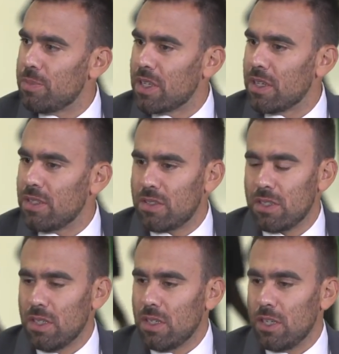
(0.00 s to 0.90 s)

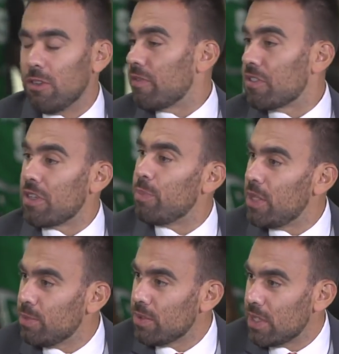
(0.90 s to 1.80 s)
Because, you know, for some
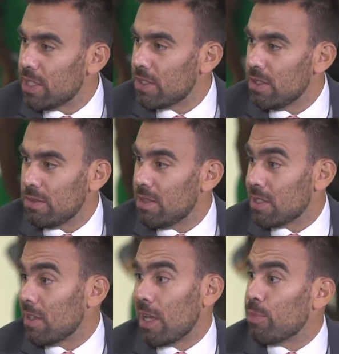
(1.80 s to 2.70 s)
people that's a
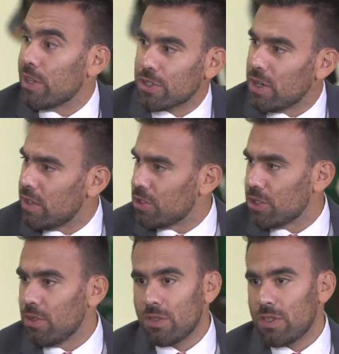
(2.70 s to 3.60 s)
lot of pressure on their
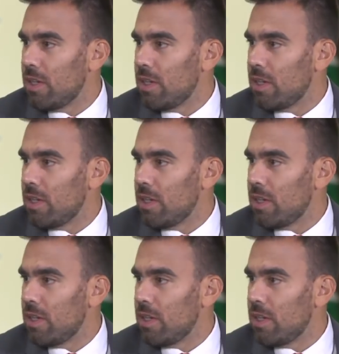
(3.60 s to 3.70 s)
shoulders.